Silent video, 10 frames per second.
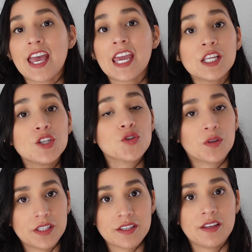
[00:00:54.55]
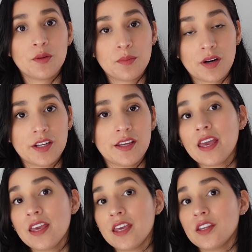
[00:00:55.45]
any joint in the body.
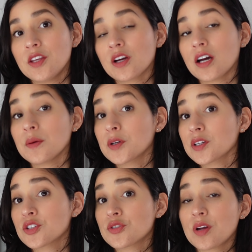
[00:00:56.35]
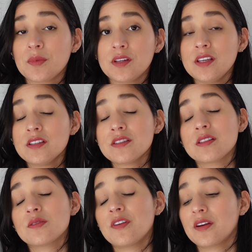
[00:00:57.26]
In your upper extremities,
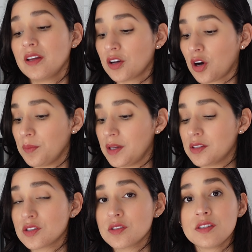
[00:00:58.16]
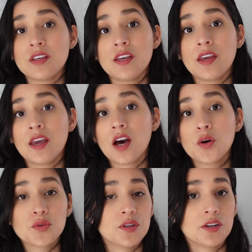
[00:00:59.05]
it's very common to see
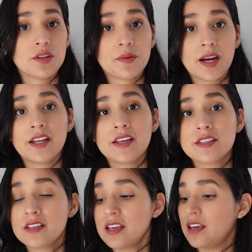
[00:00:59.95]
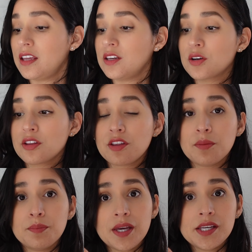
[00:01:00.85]
osteoarthritis in your
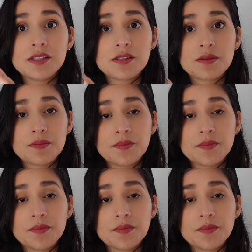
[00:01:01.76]
thumb base